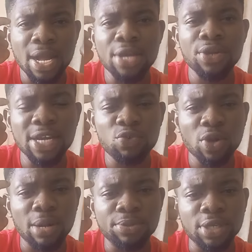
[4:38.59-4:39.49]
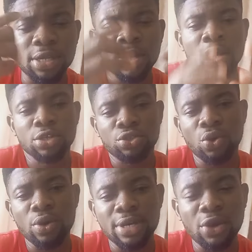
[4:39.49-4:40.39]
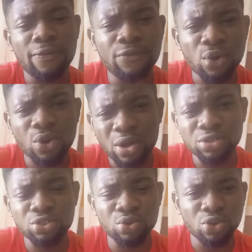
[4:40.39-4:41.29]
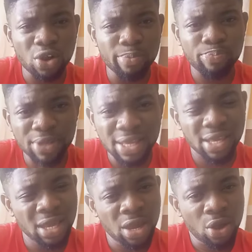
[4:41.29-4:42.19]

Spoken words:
Are you getting what I'm saying? So your focus should not be